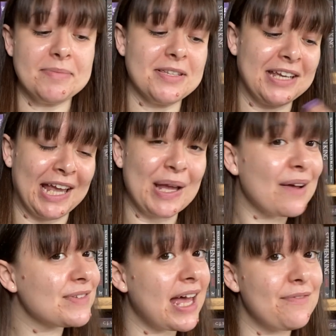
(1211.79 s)
So yeah, you
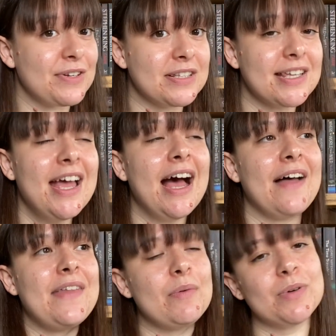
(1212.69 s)
have to evidence,
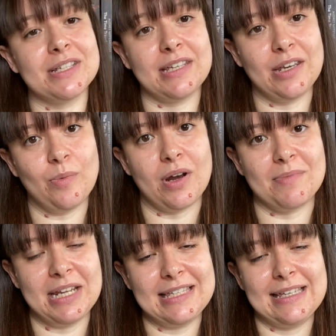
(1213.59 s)
and that will continue when I'm
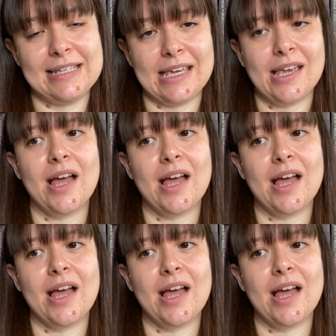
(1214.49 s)
in ECT